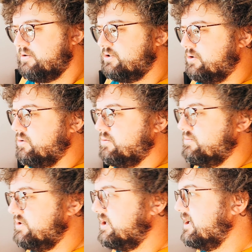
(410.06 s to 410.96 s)
So
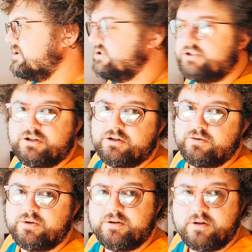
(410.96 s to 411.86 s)
you can't just sit there
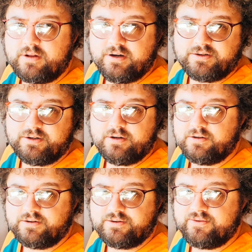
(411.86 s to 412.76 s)
with $1,000
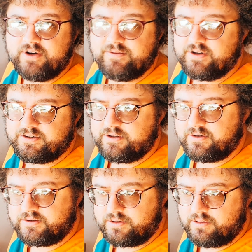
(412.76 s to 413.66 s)
or
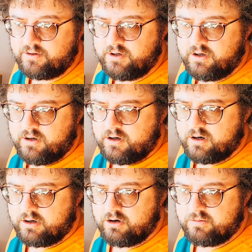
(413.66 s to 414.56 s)
$5,000 and go,
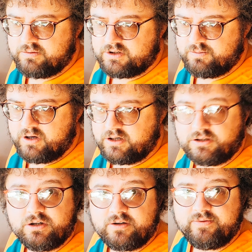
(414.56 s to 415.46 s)
oh, I hope this penny
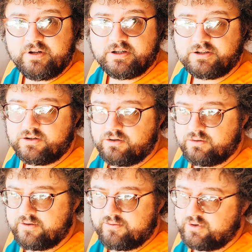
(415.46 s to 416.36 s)
stock flies through the
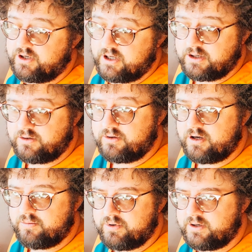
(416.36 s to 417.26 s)
roof. Well, you can do
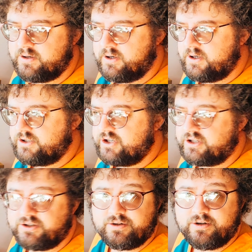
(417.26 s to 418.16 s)
that, but
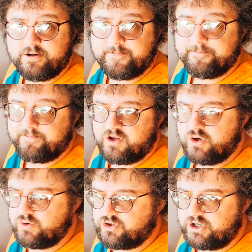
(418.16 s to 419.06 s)
chances are,
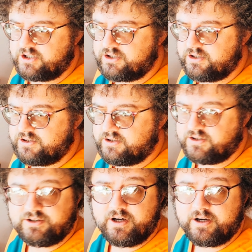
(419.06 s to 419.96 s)
huge chances,
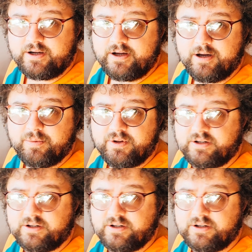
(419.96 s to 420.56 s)
it's not going to happen.